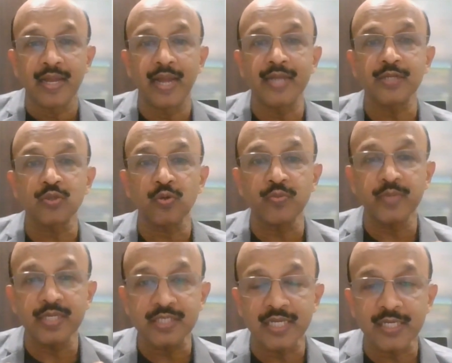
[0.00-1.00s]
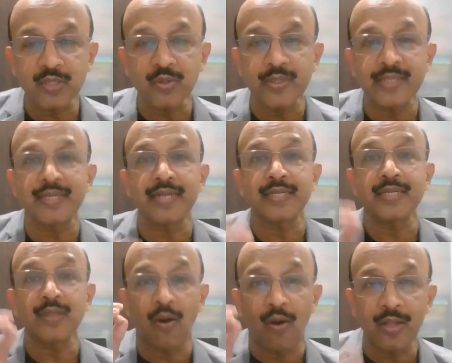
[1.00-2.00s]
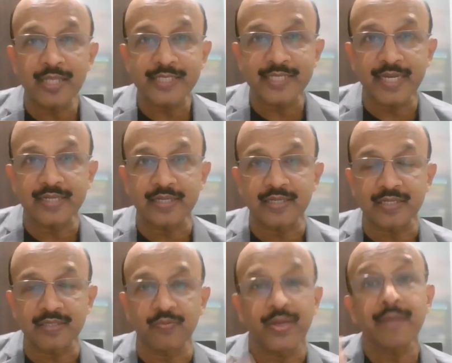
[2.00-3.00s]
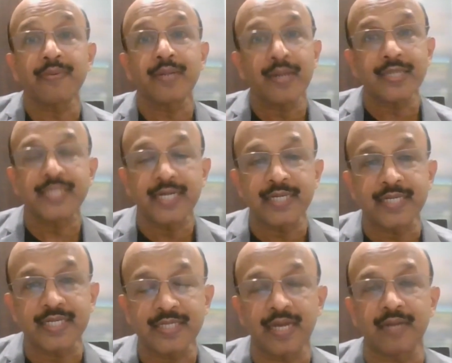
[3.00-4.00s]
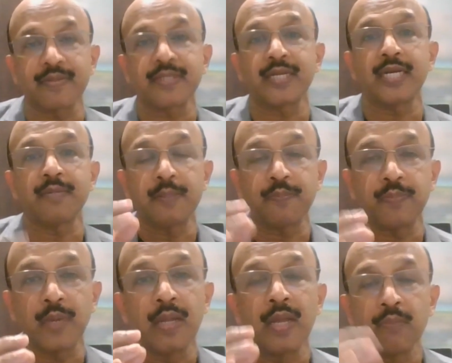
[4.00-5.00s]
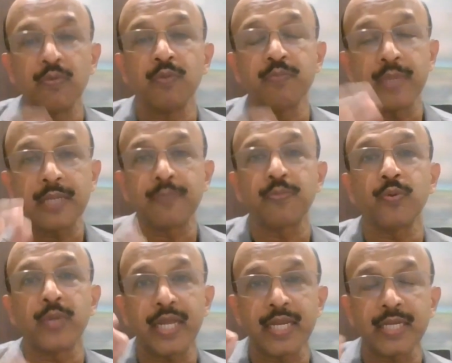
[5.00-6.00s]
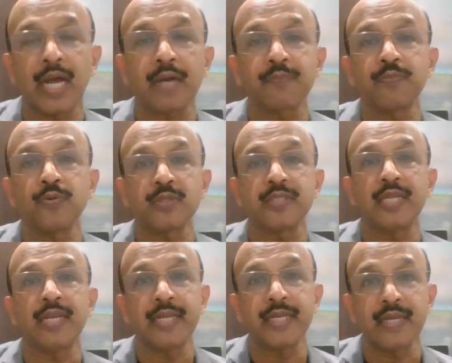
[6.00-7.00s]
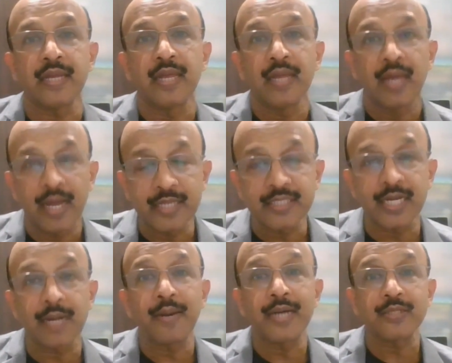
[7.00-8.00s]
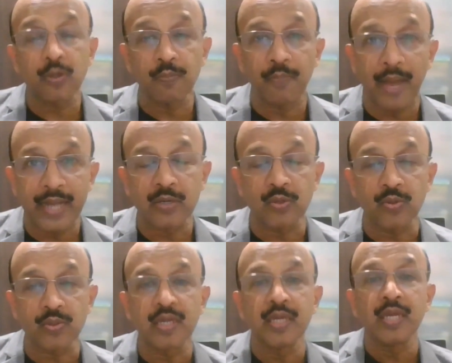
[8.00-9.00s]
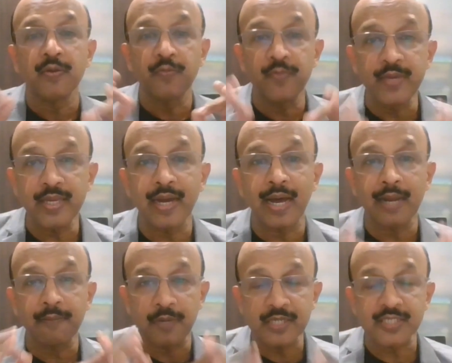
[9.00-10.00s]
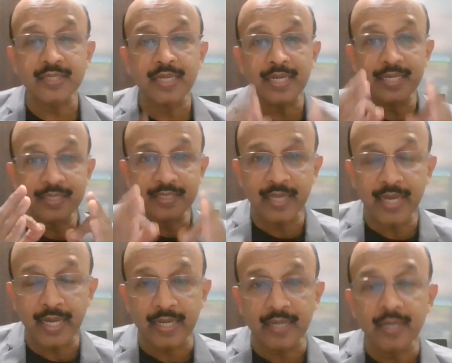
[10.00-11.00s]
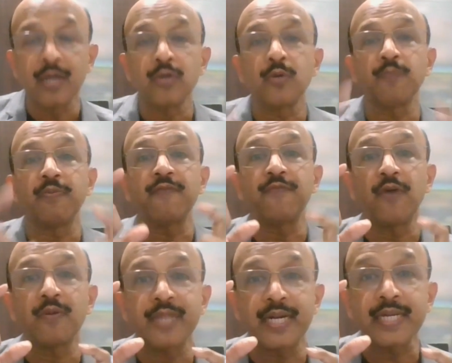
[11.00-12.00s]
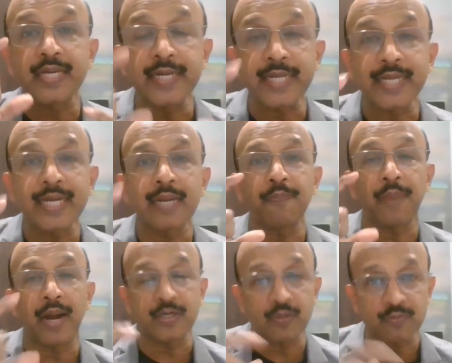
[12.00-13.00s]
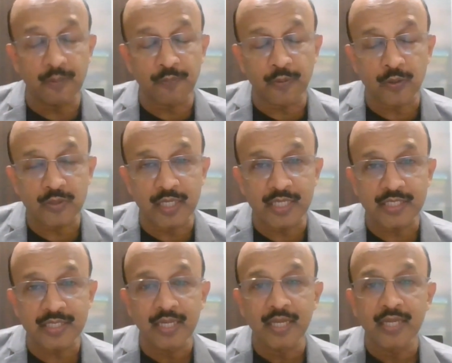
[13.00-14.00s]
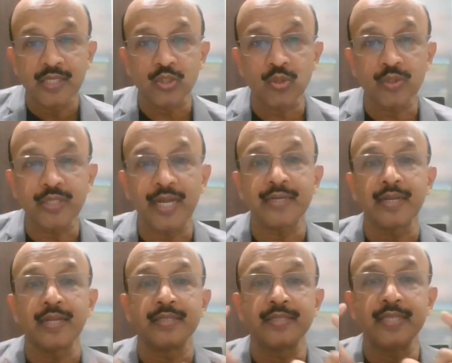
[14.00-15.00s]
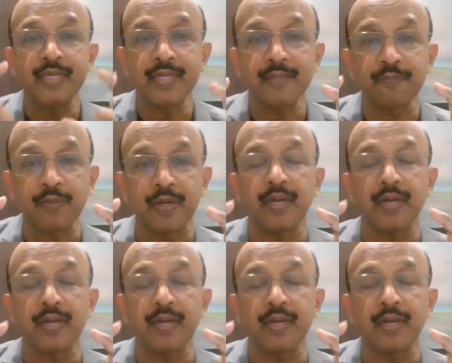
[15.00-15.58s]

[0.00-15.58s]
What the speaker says: And so we see to it that in all centers, wherever our centers are, whether it be Mumbai, Pune, Nagpur, Delhi, Hyderabad or Bangalore, we are personally there to perform that critical part of the process, so that the